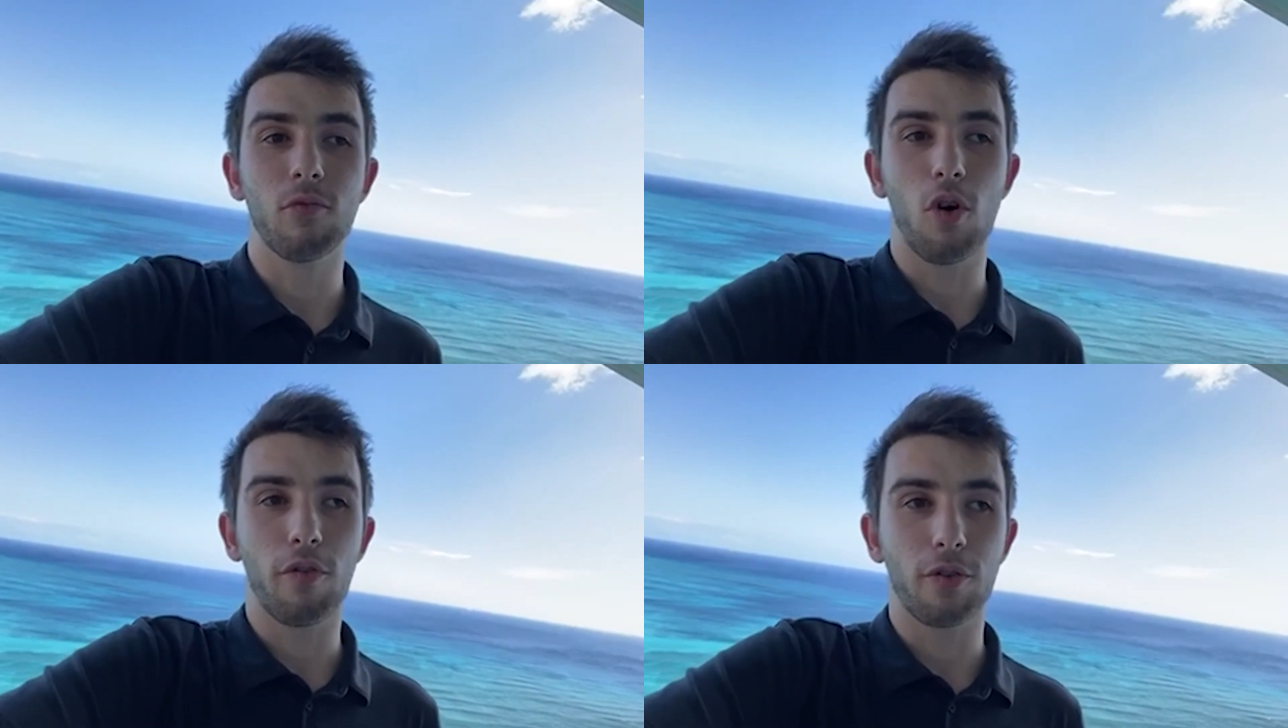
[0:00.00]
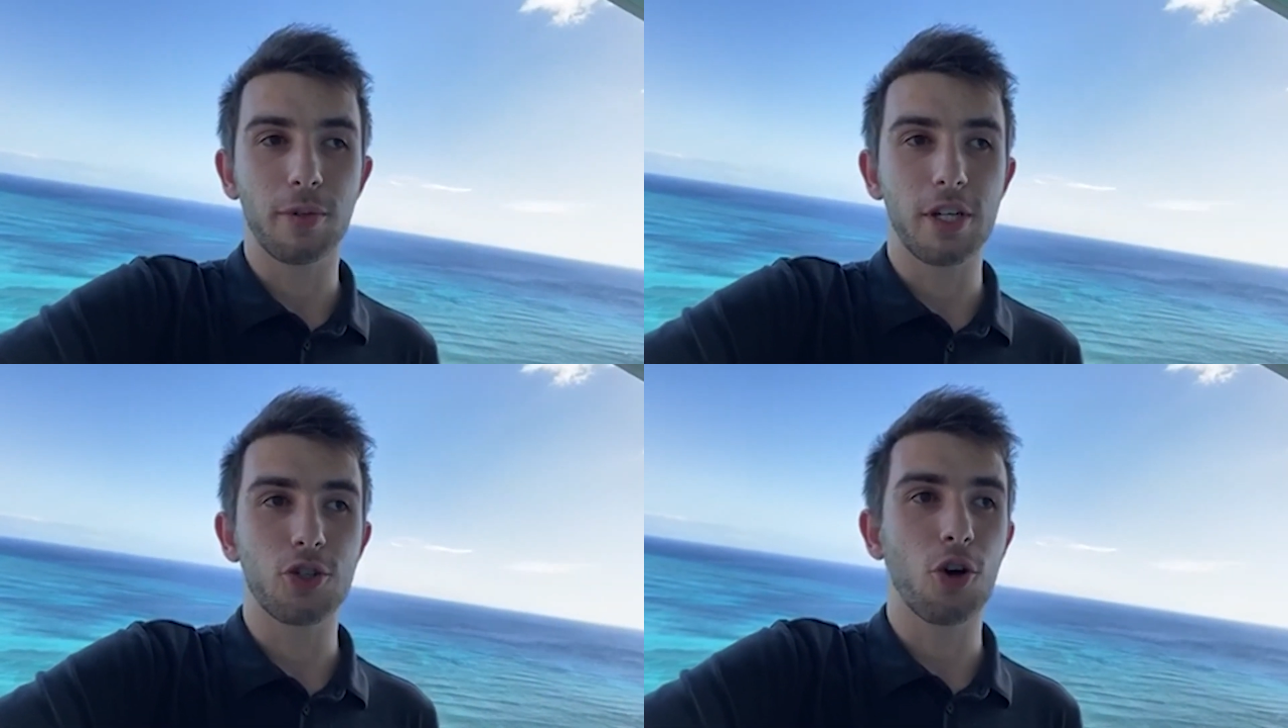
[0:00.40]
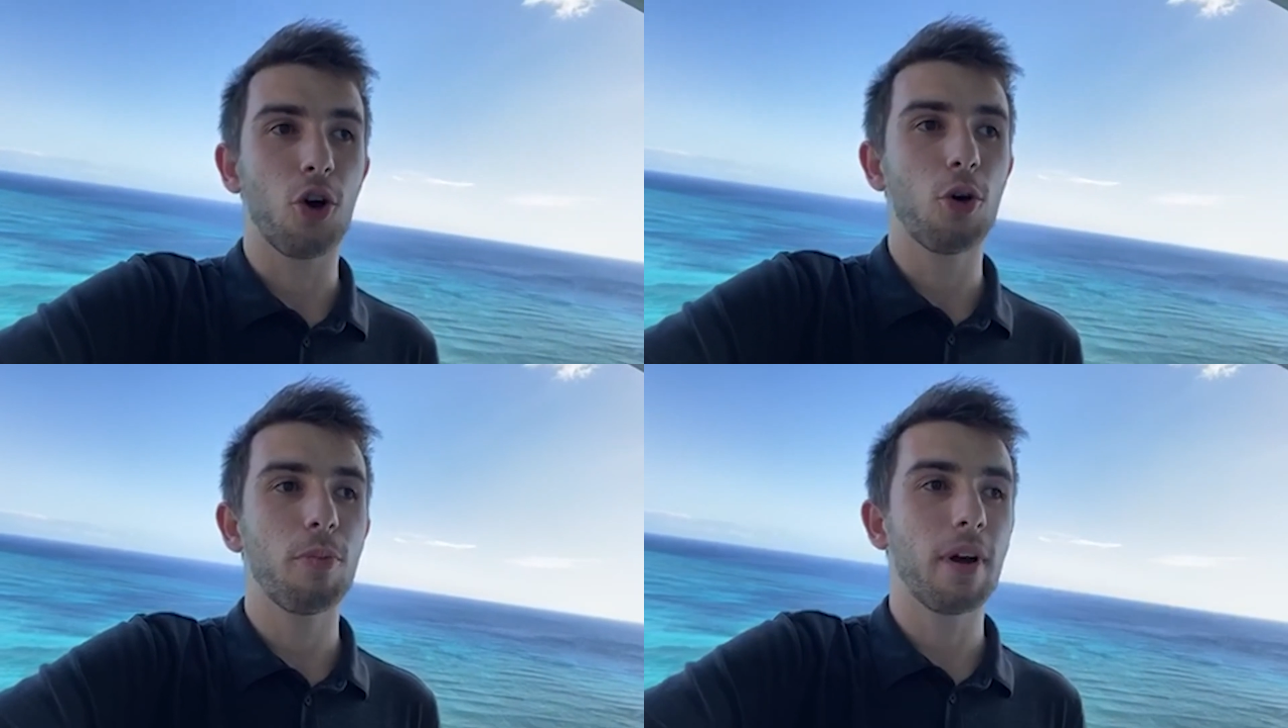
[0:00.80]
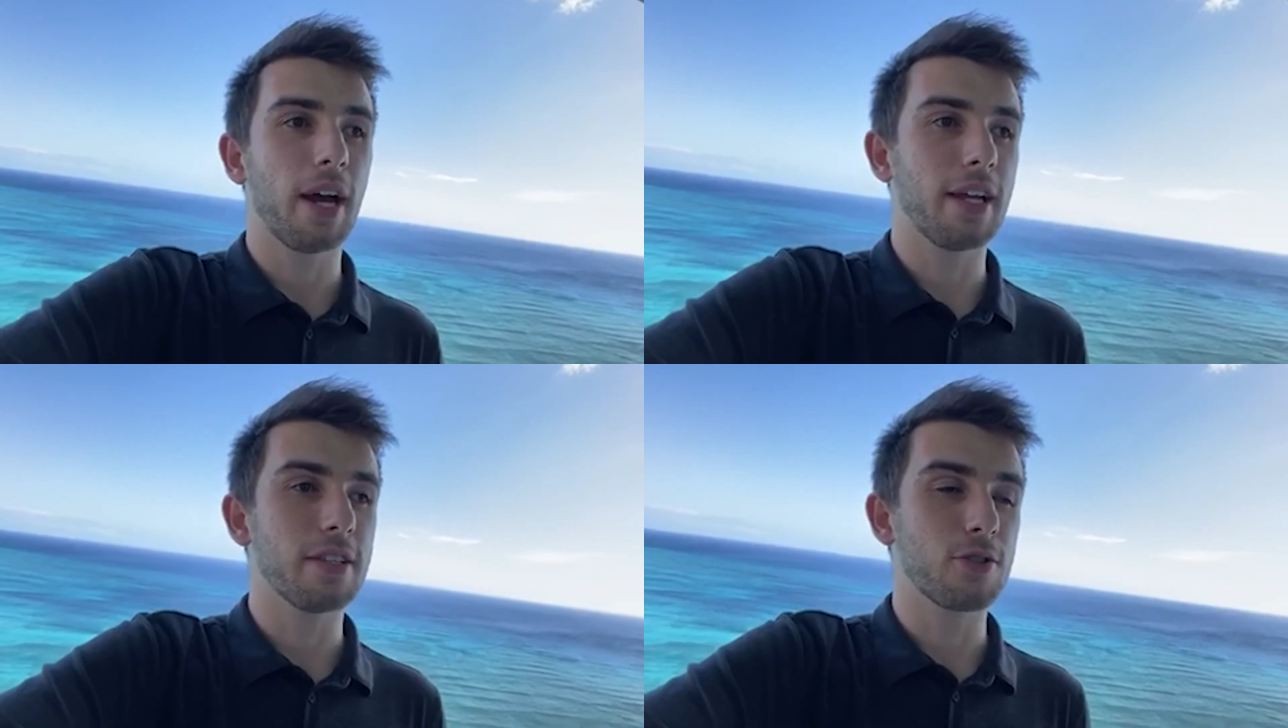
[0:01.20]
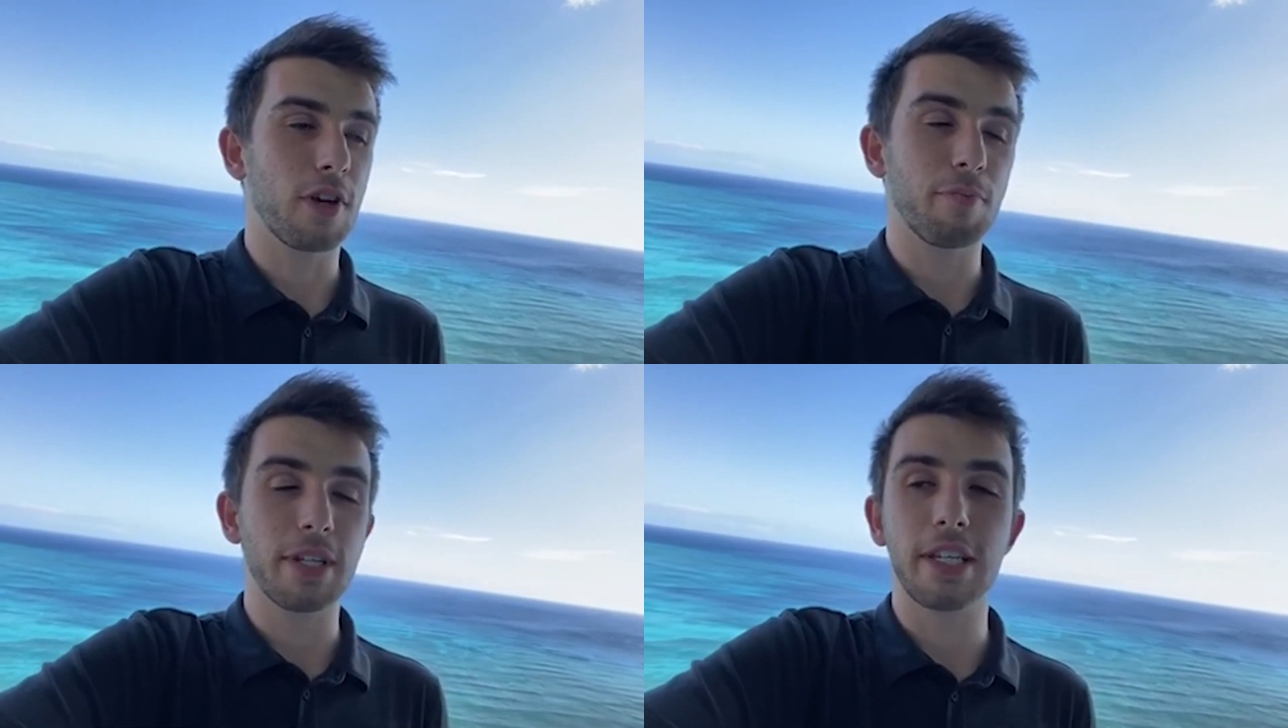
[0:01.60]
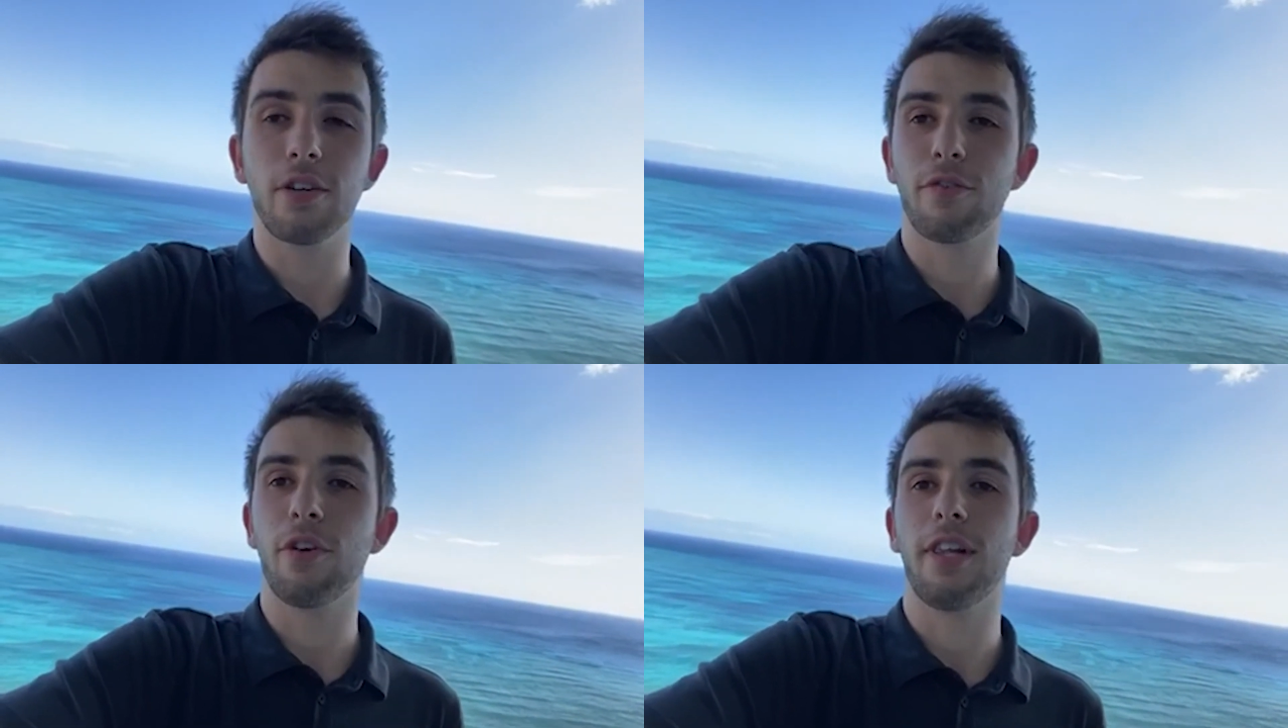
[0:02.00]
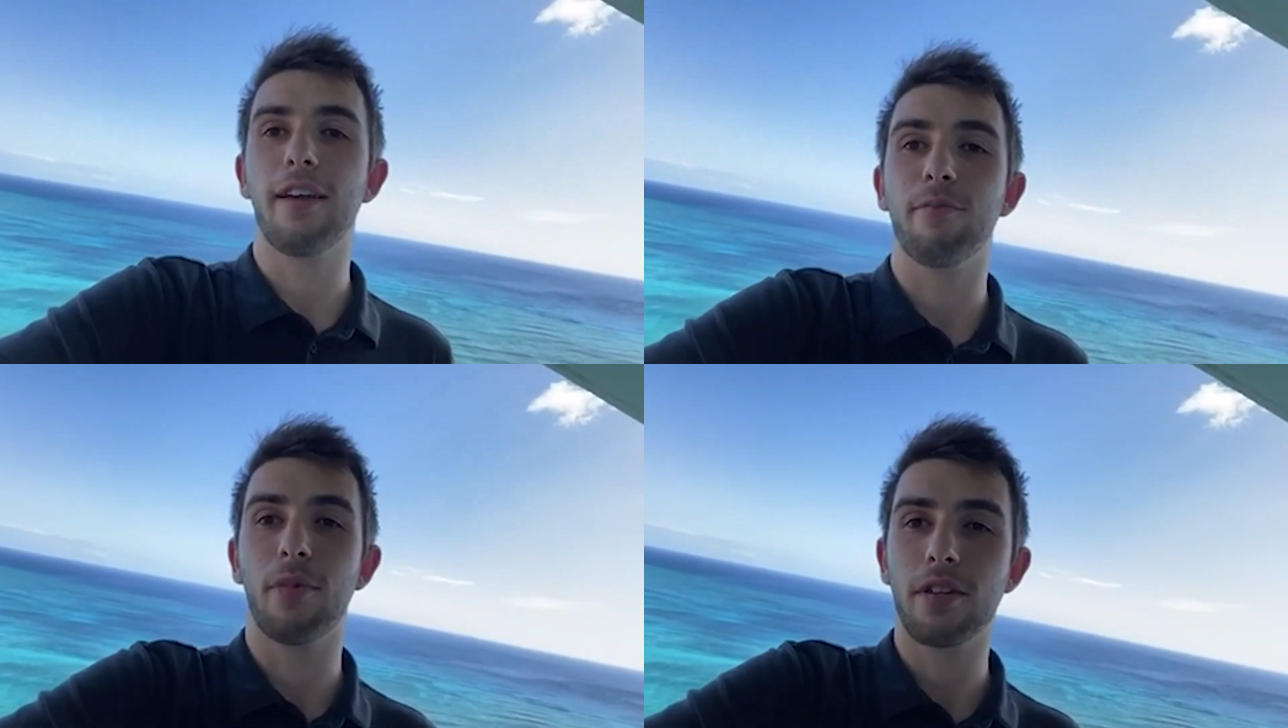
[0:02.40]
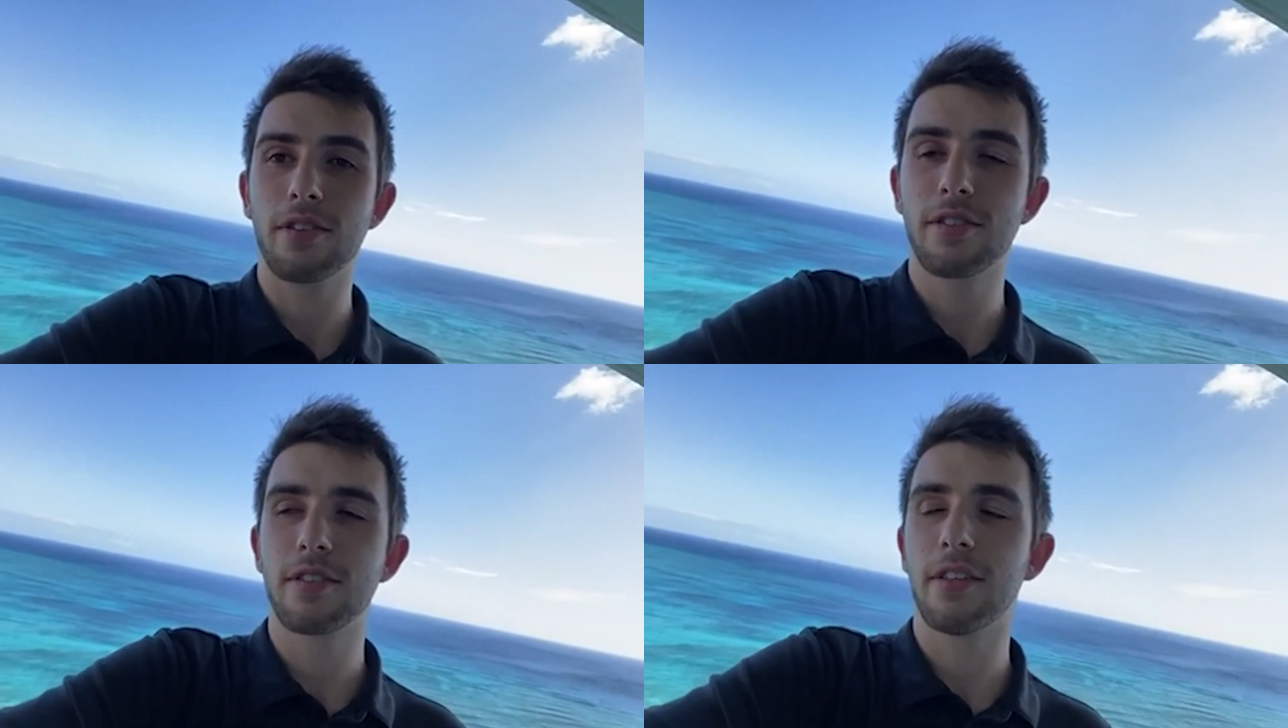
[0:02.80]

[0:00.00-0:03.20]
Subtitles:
offered me a job. And so I've been here for 11 months.